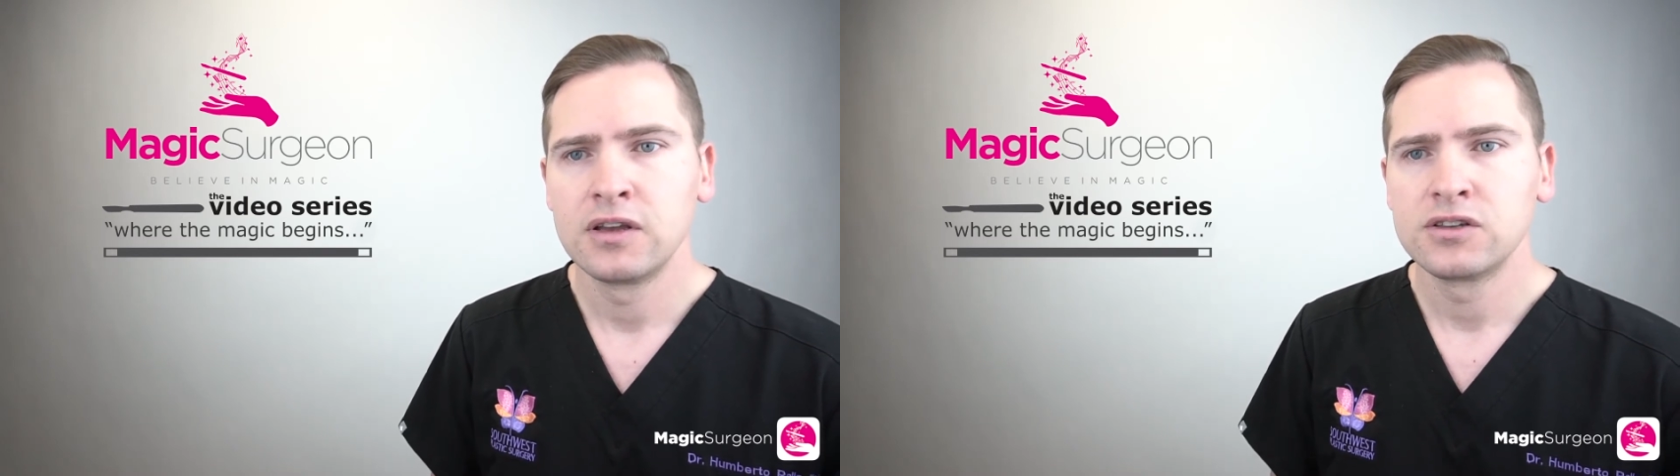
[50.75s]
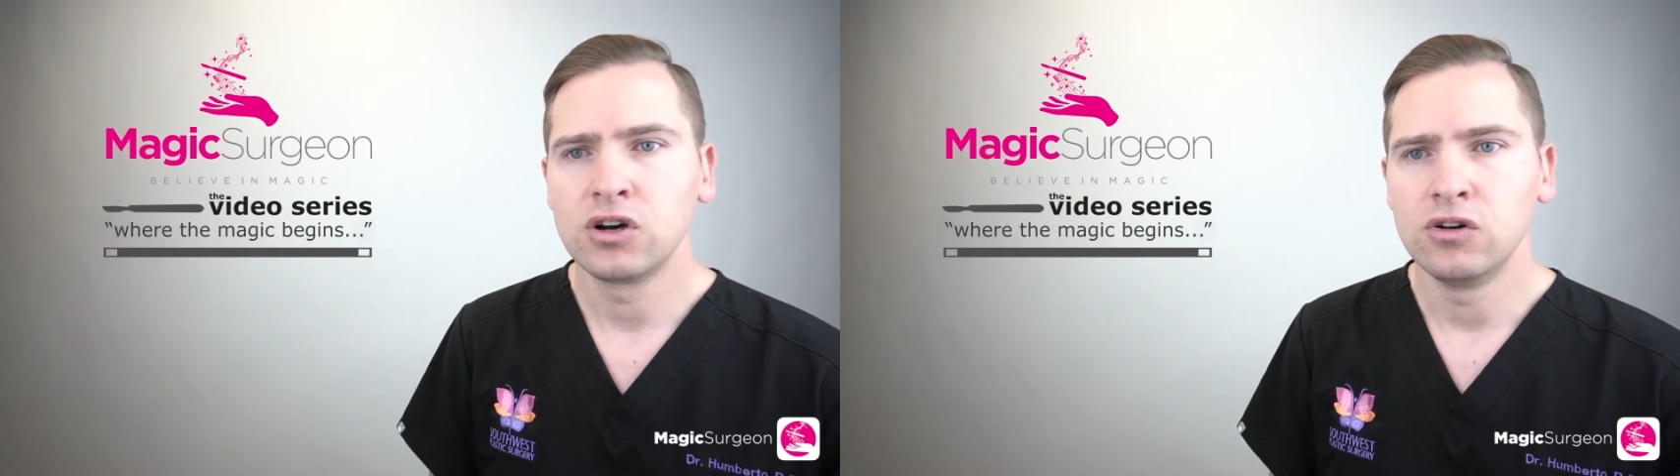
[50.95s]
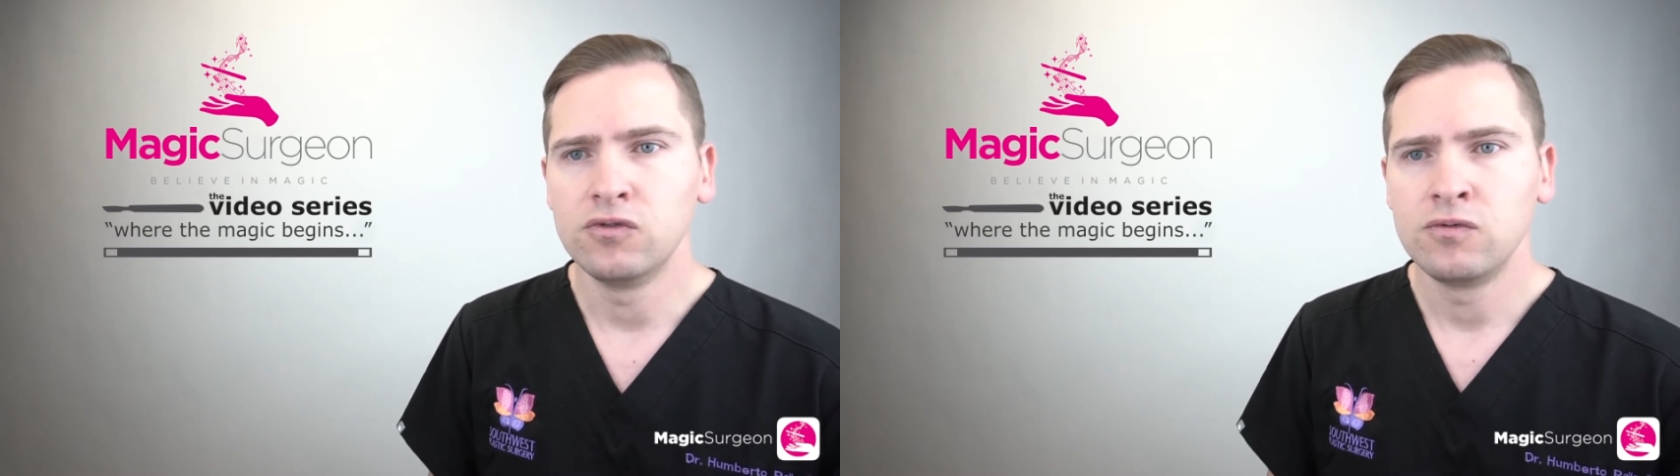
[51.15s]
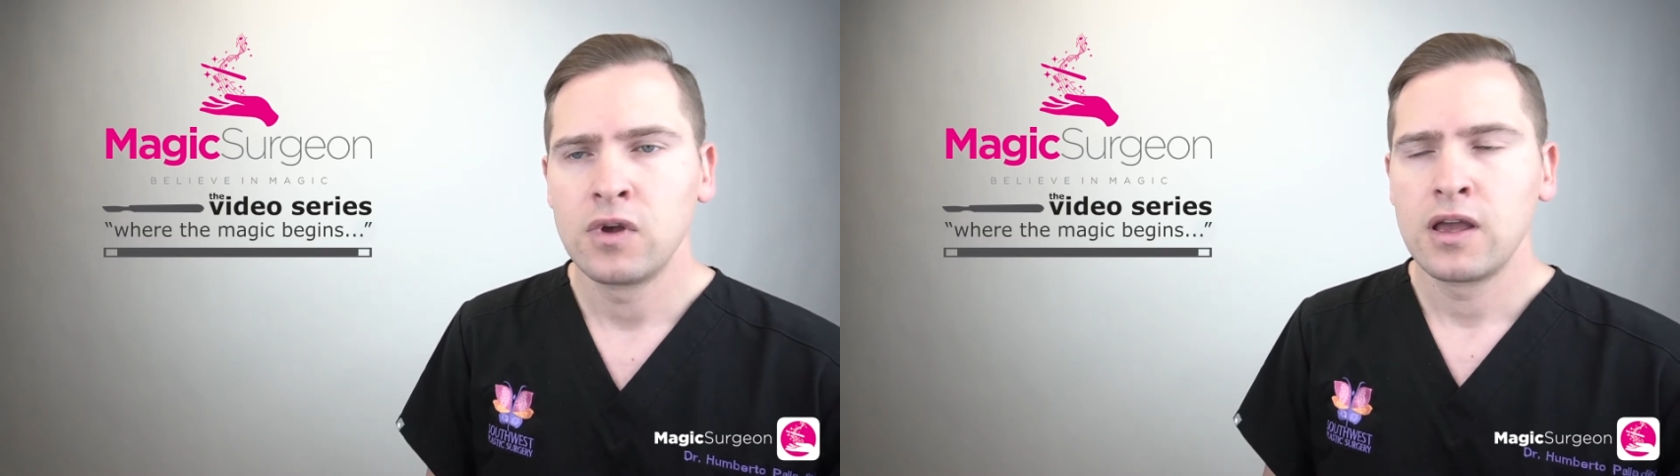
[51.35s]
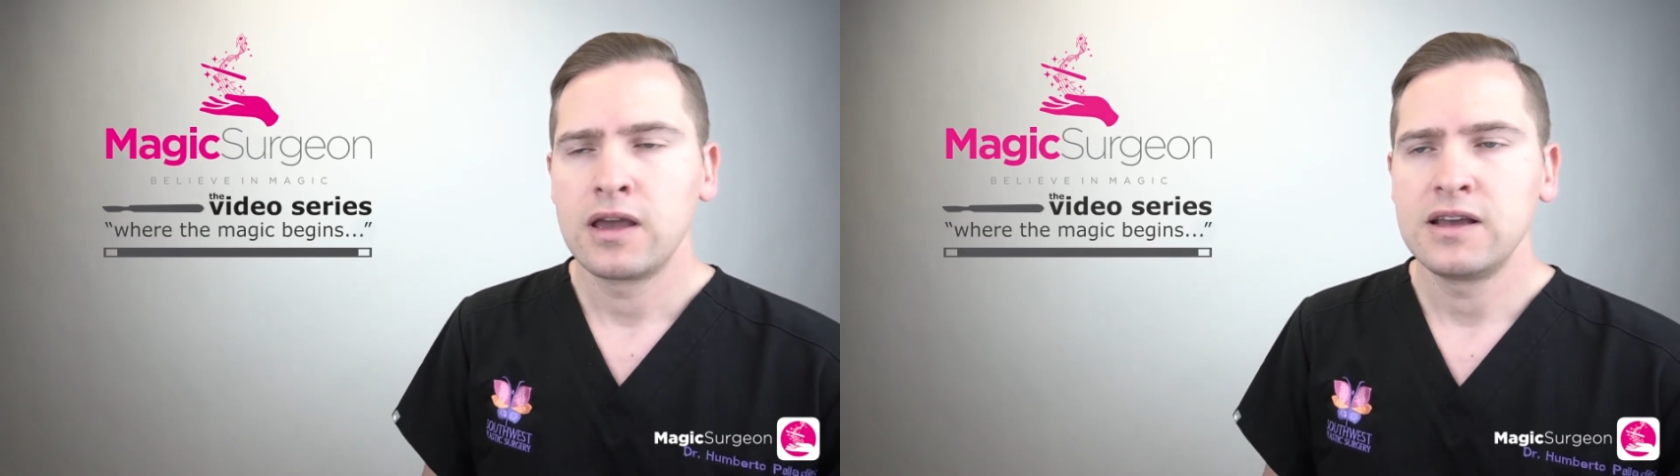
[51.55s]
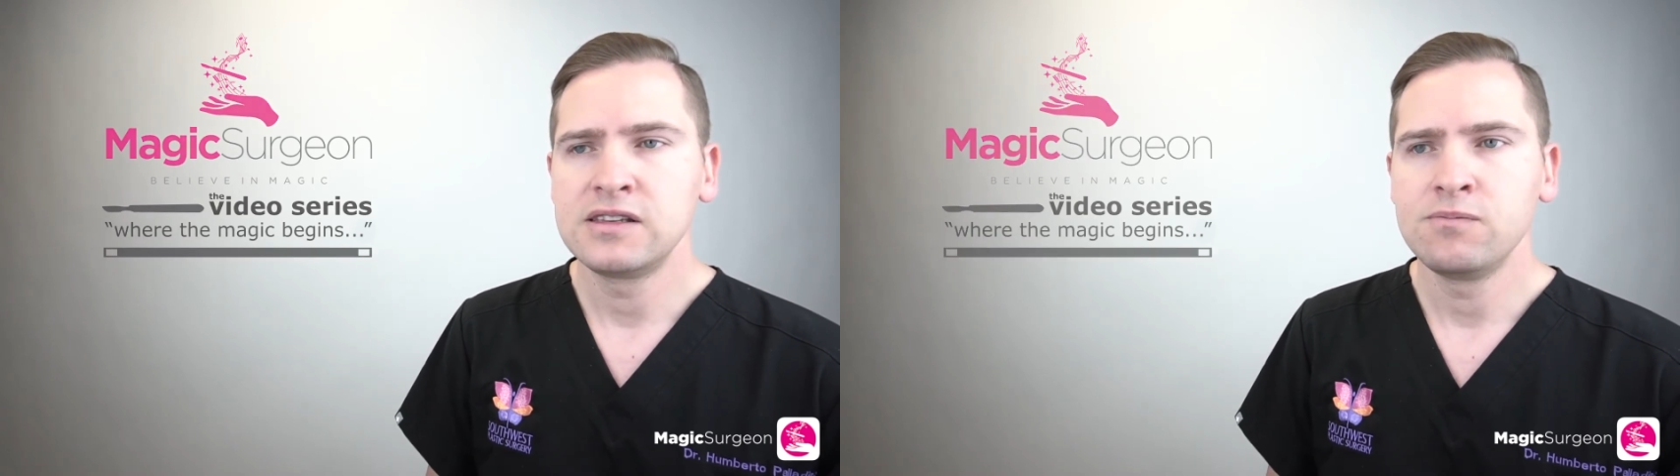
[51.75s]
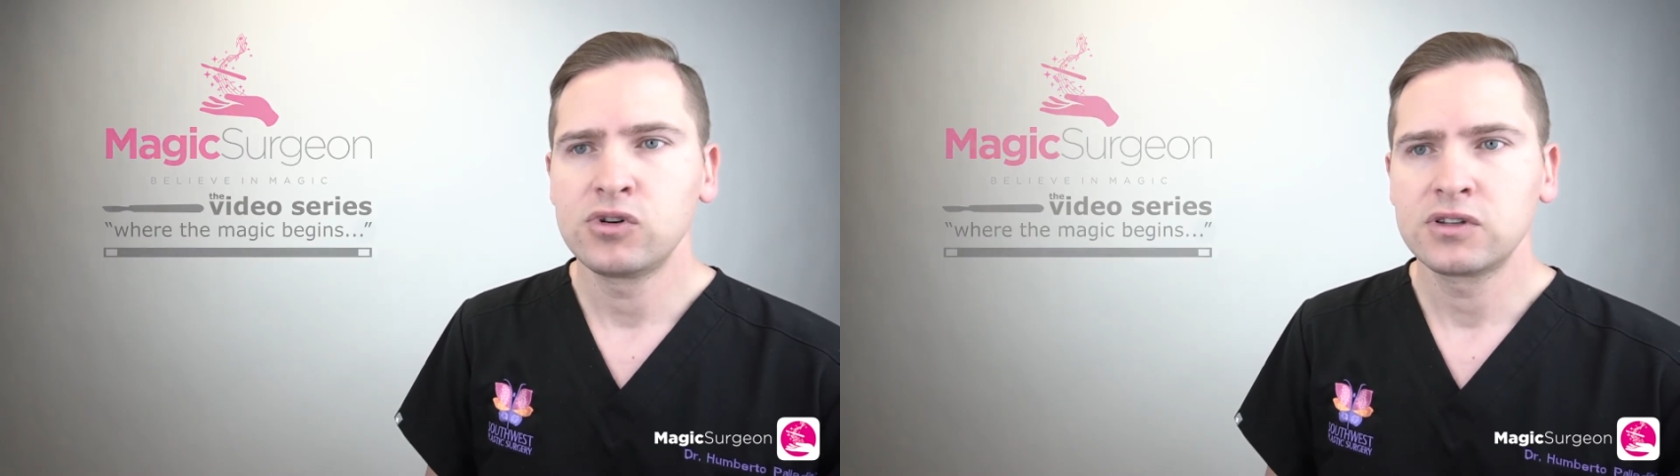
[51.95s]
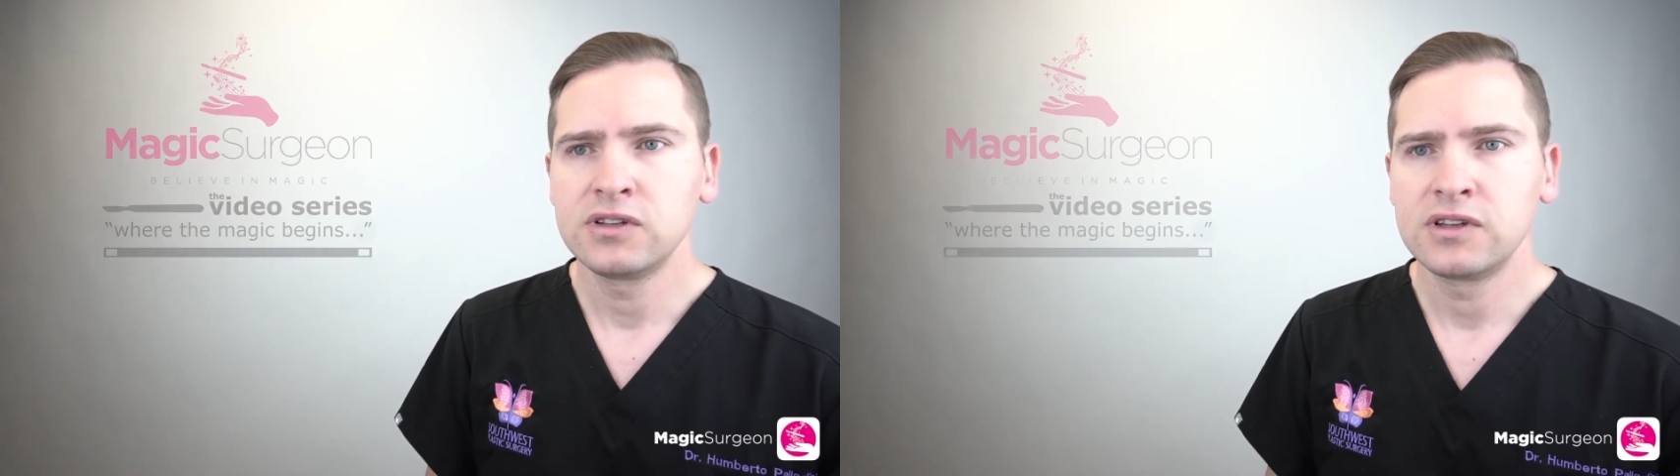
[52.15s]
So it's
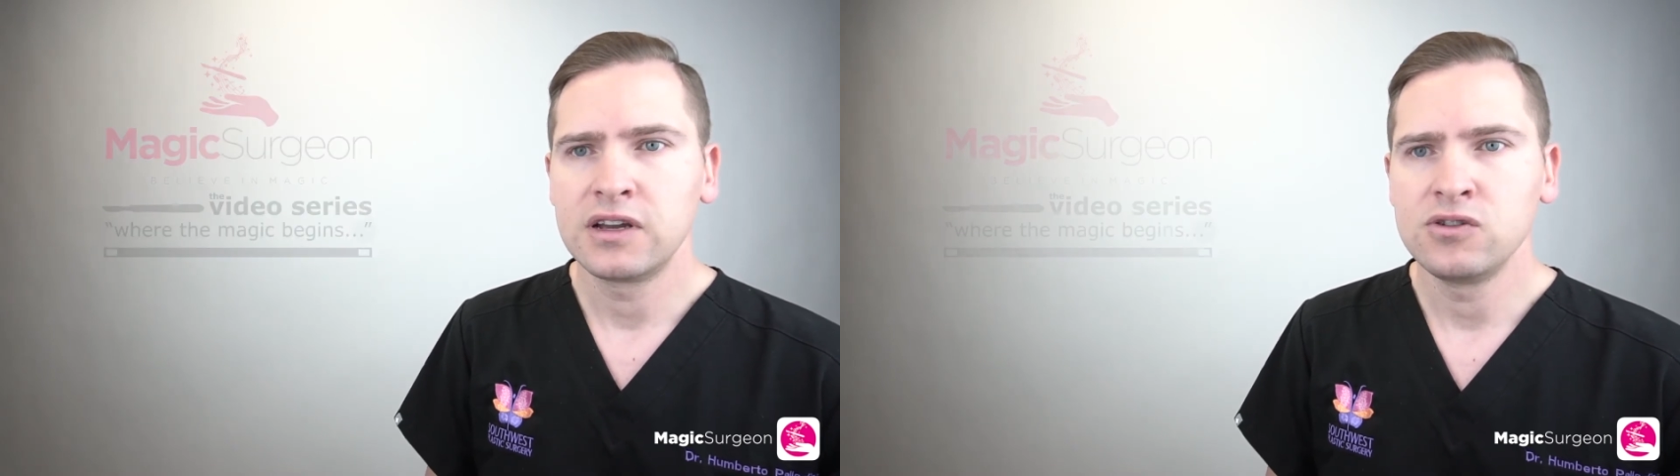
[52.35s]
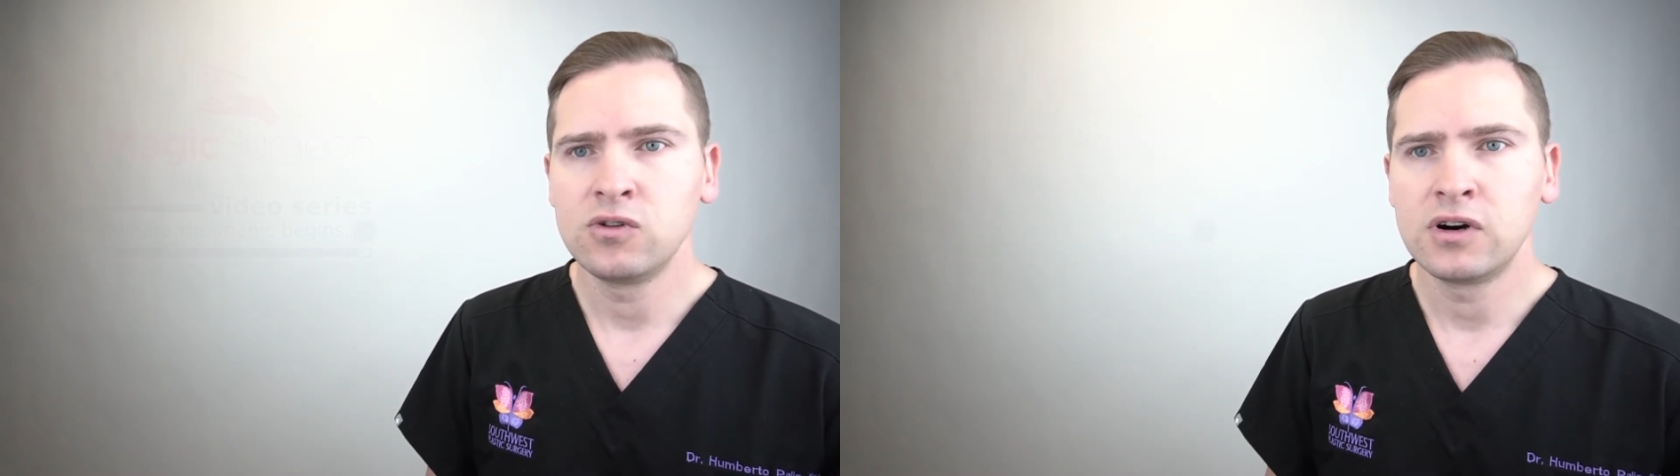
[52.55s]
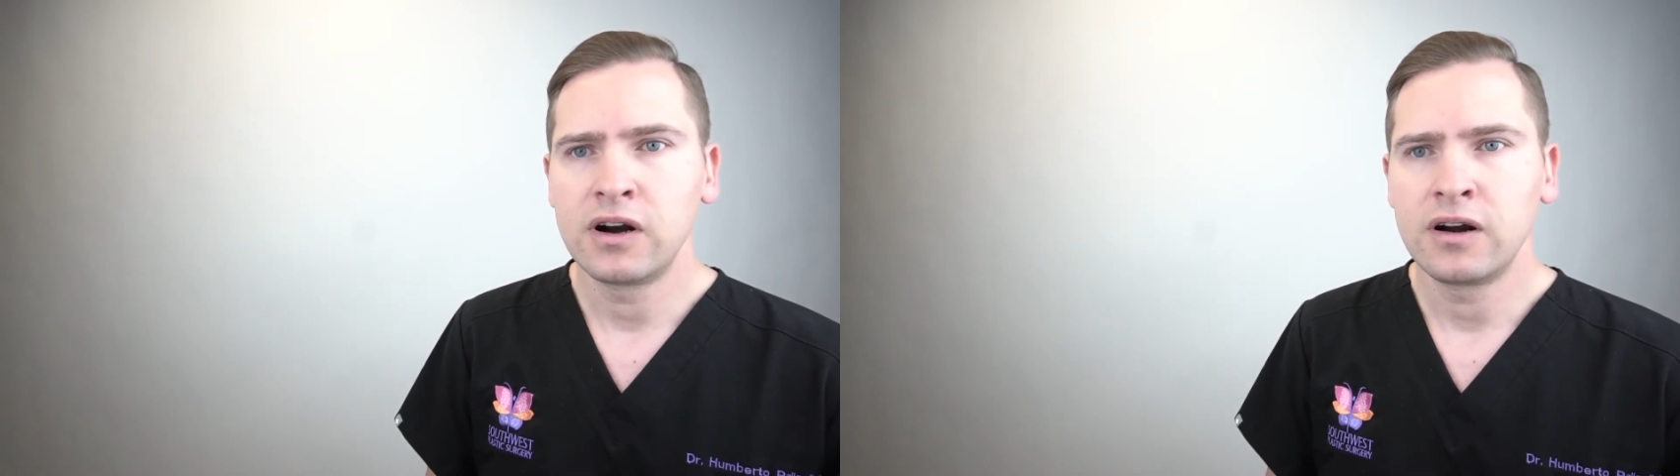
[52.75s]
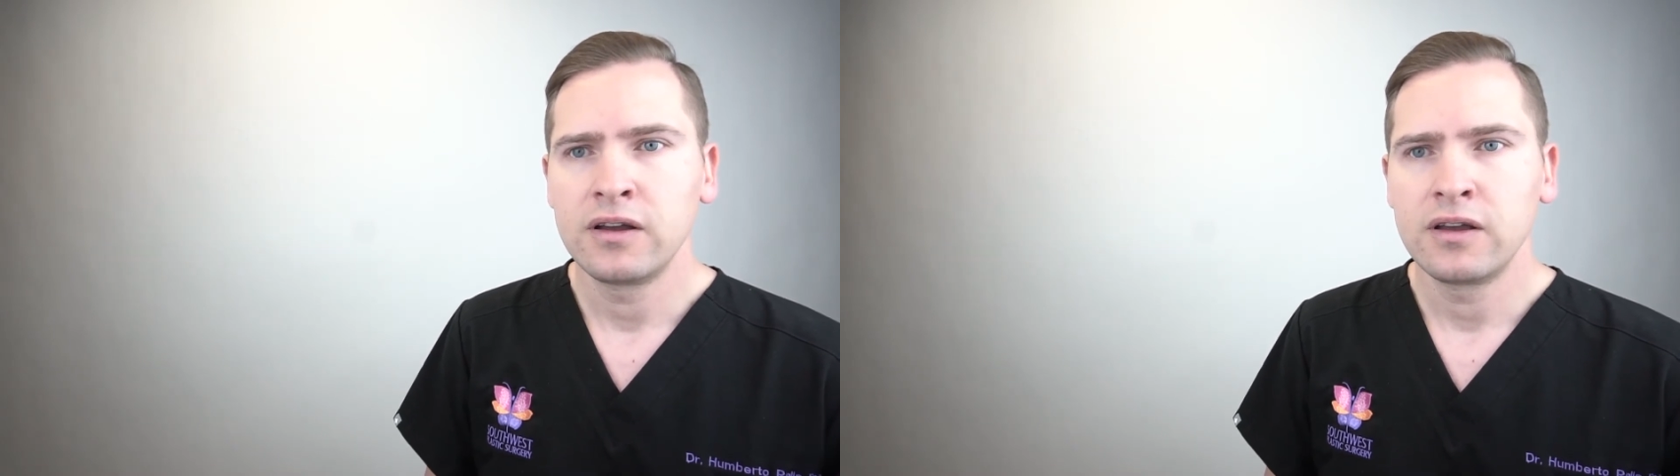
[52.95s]
important that you are